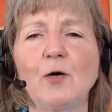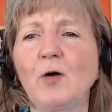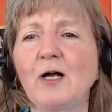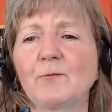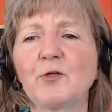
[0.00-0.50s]

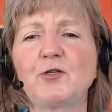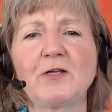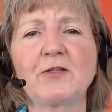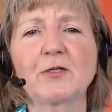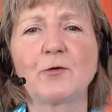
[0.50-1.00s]
Well,
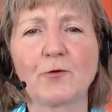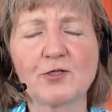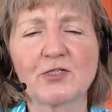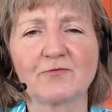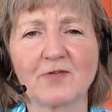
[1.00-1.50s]
during the
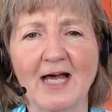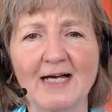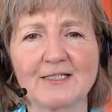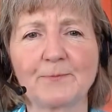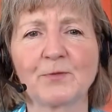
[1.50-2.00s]
course of
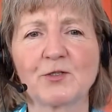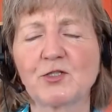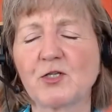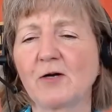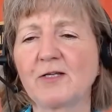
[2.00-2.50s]
that,
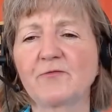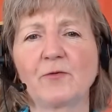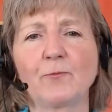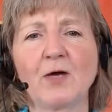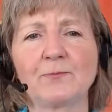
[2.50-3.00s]
starting
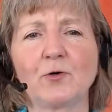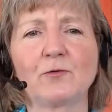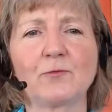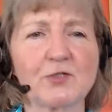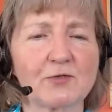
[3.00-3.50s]
from when
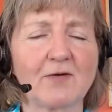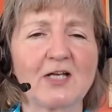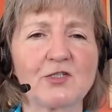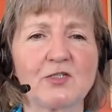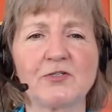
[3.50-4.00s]
Paul was
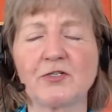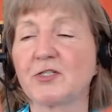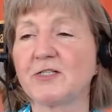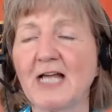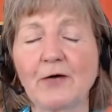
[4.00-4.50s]
arrested
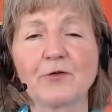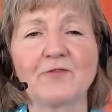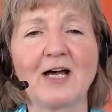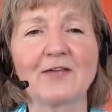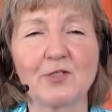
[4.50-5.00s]
to now the
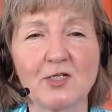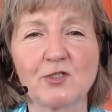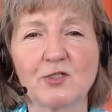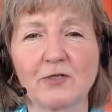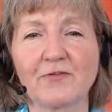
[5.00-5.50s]
fact that
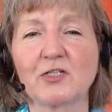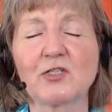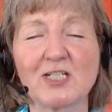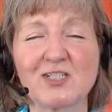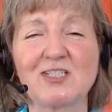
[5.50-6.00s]
he's serving
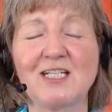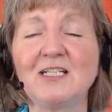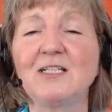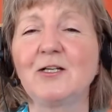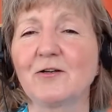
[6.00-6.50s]

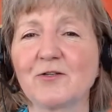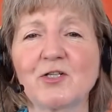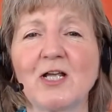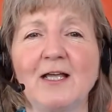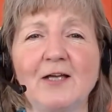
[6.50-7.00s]
16
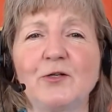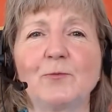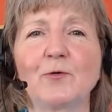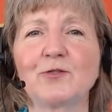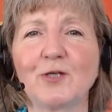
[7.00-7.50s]
years in a
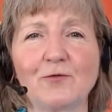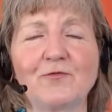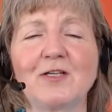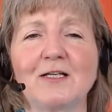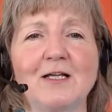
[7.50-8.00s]

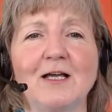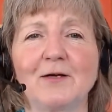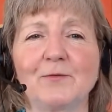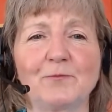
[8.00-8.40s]
Mordovian